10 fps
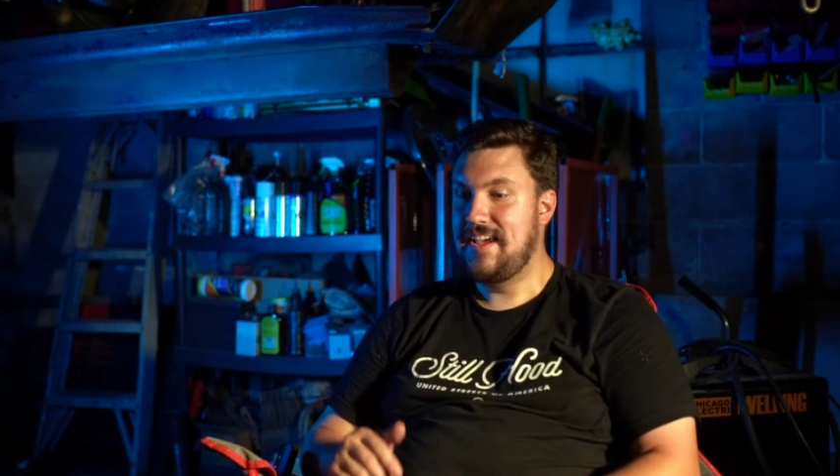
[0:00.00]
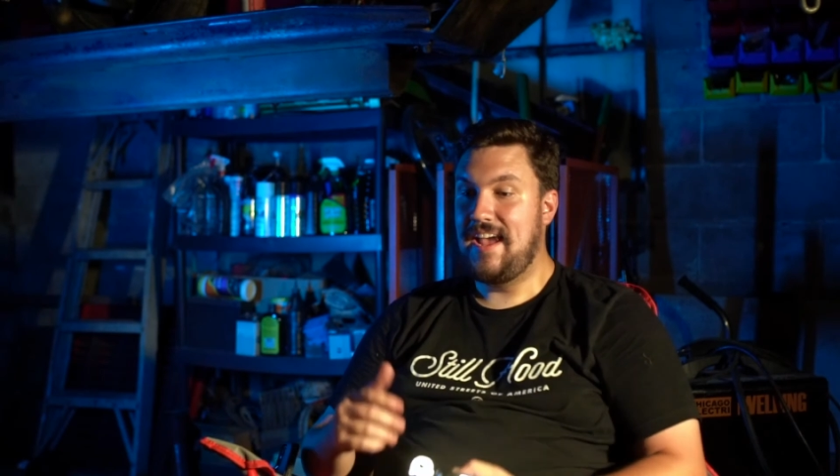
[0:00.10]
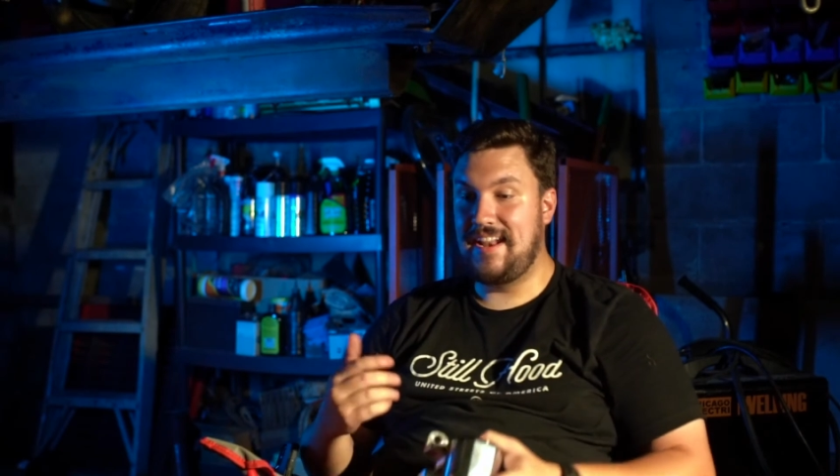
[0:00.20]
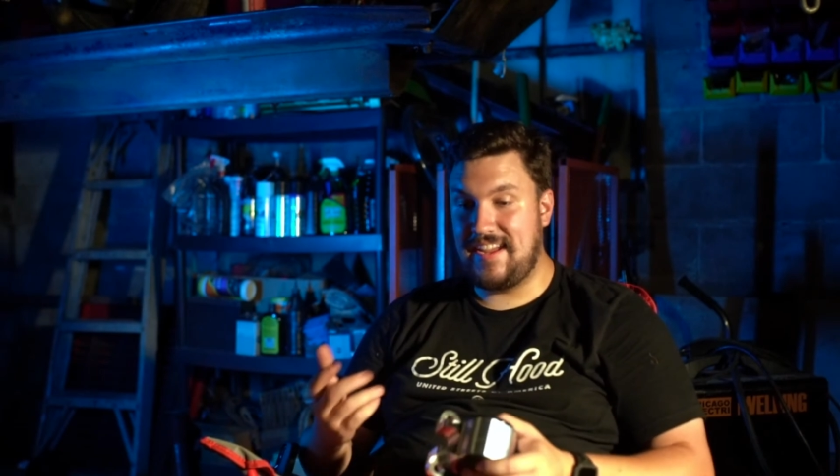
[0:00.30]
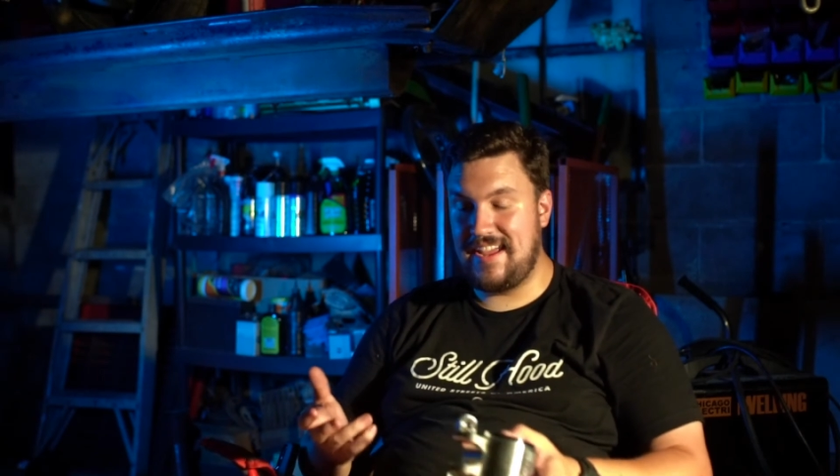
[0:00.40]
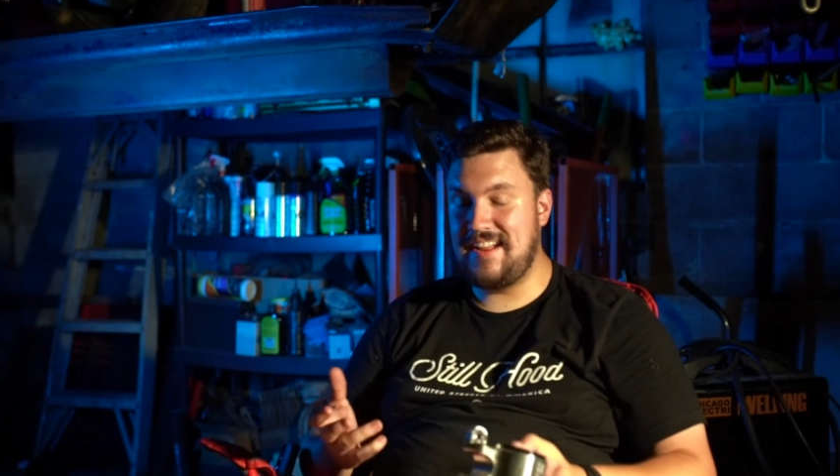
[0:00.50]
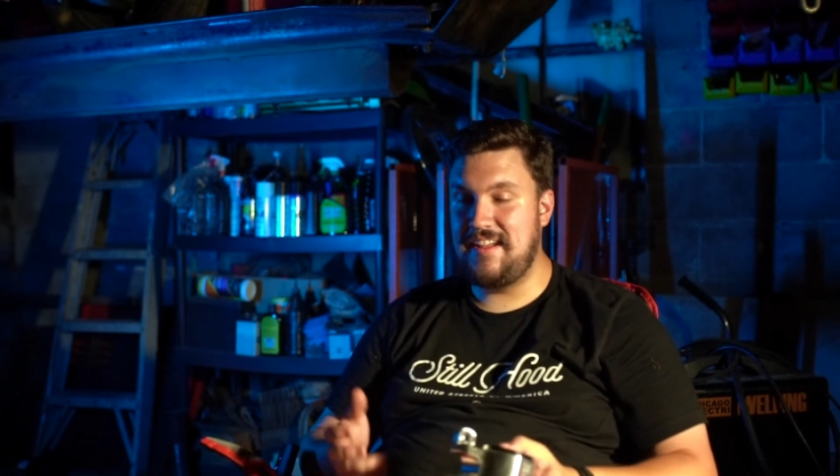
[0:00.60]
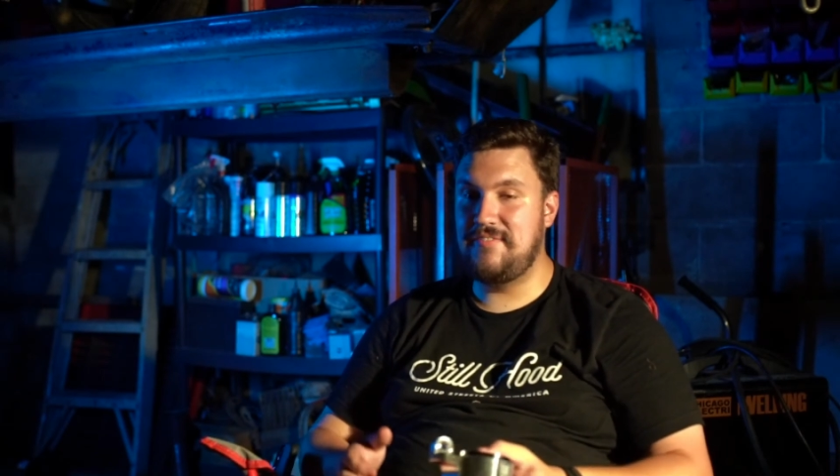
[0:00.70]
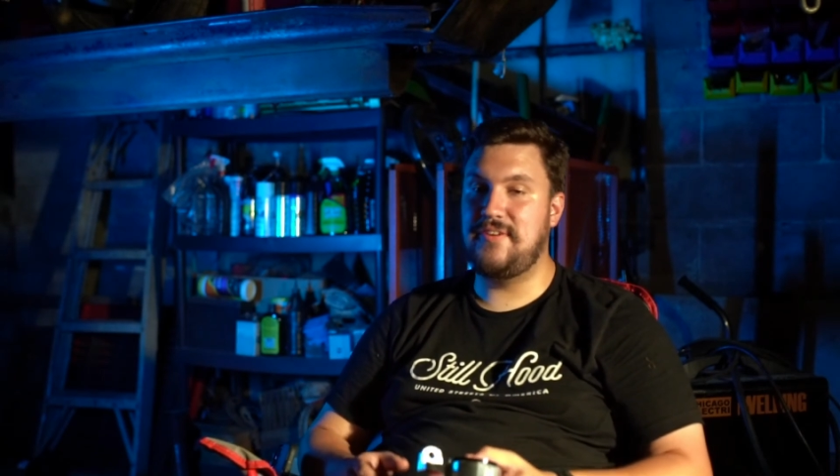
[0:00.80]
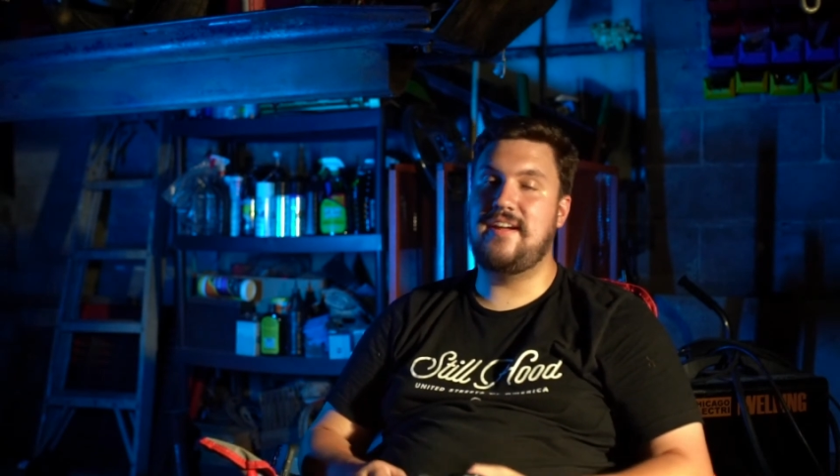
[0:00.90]
And again,
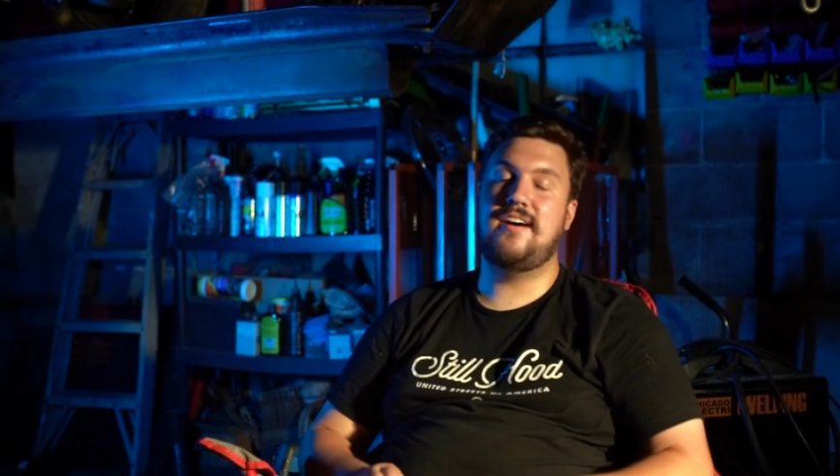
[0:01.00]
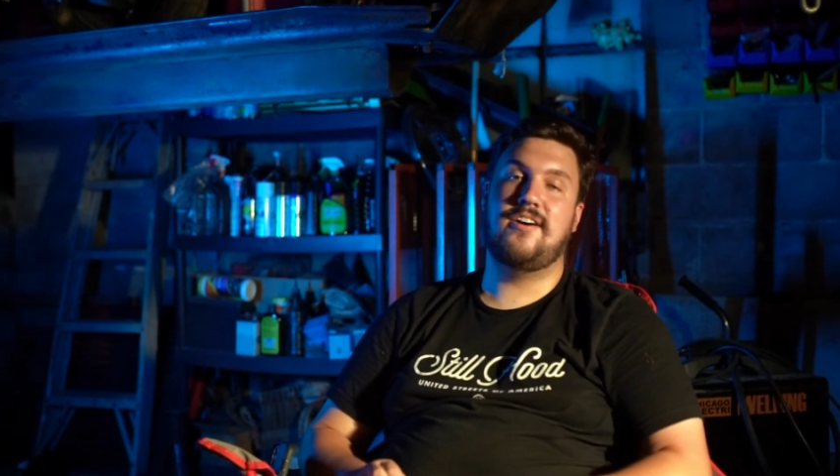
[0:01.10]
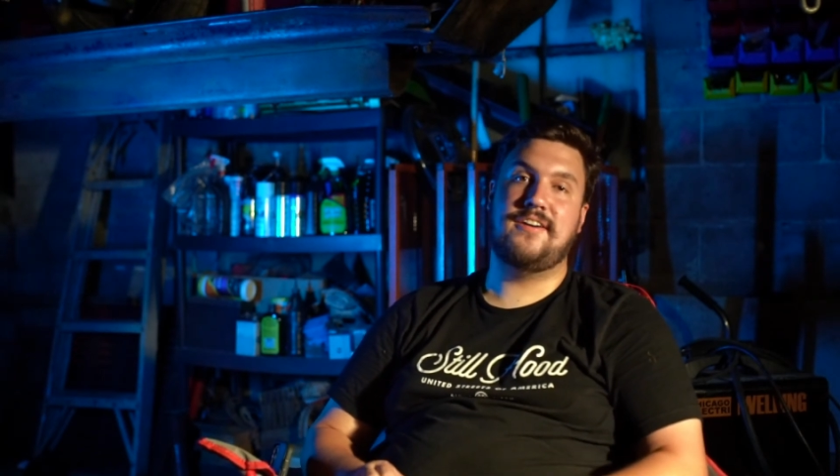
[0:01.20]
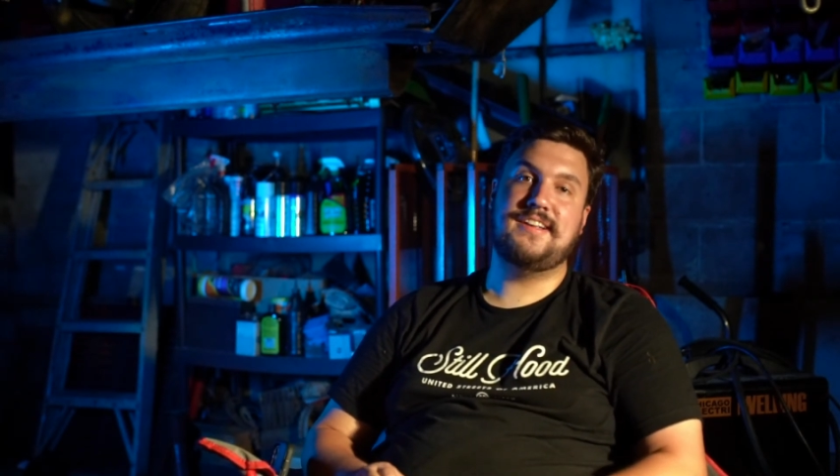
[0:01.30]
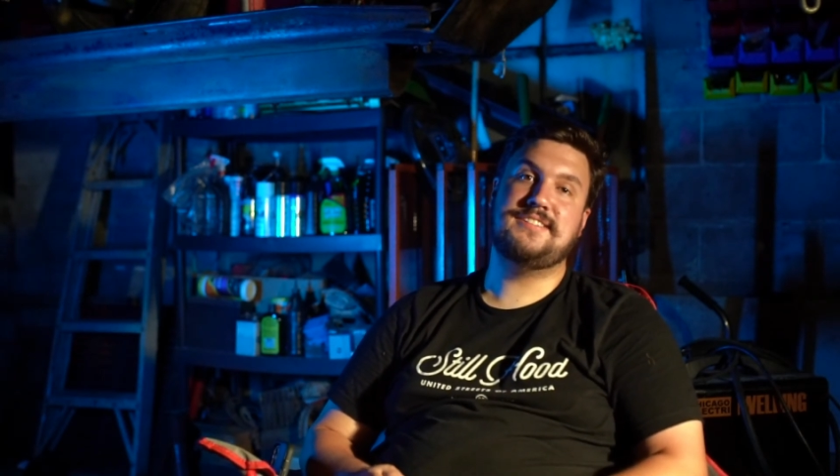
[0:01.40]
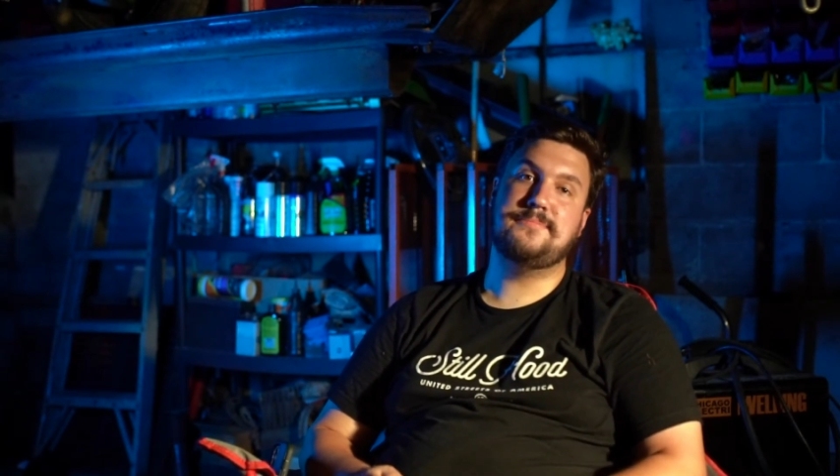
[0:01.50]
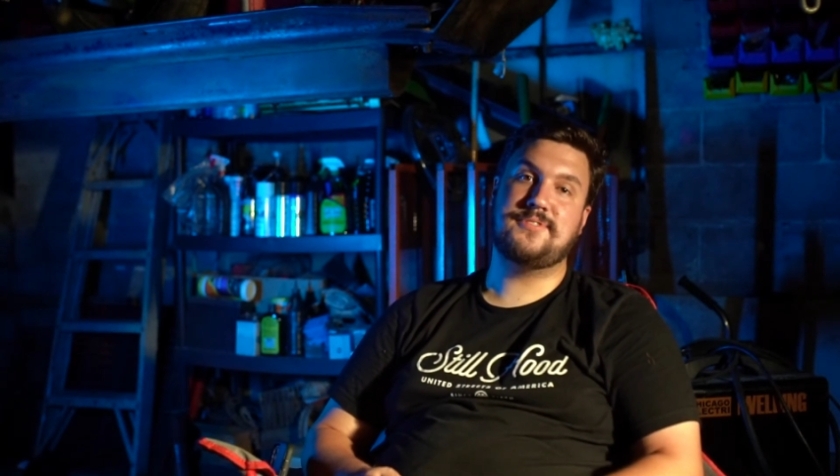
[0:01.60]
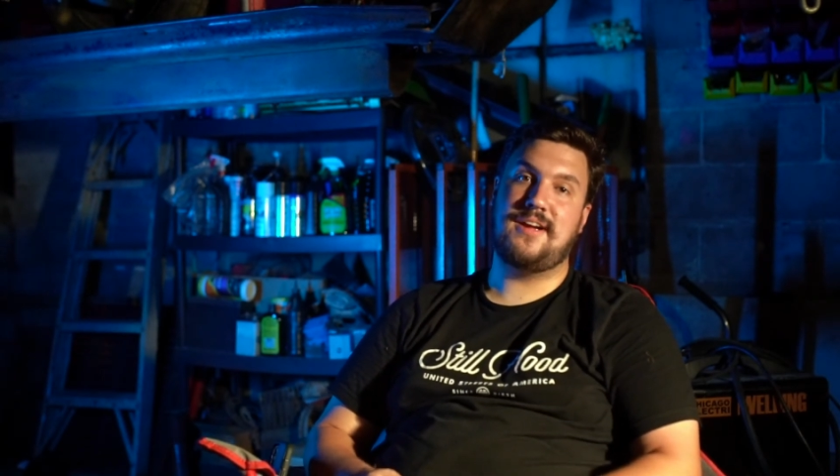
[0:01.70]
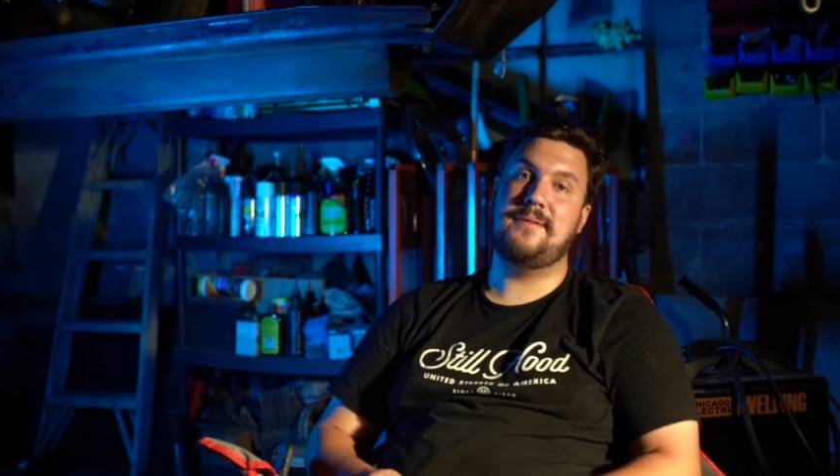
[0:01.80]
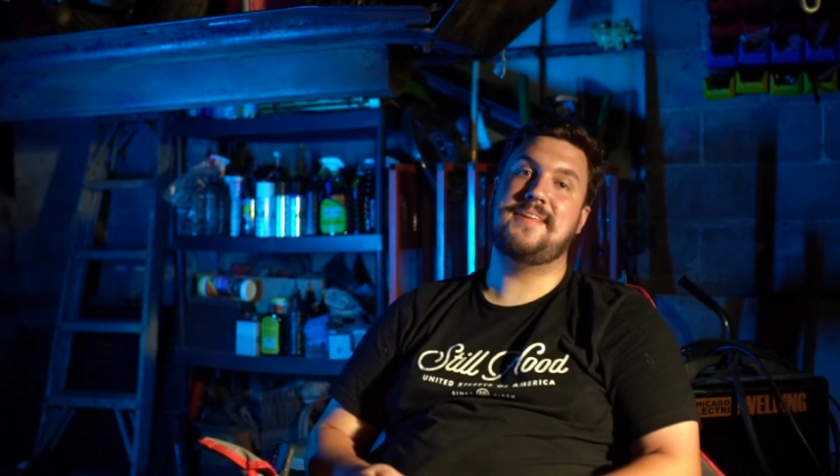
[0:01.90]
if you're not already subscribed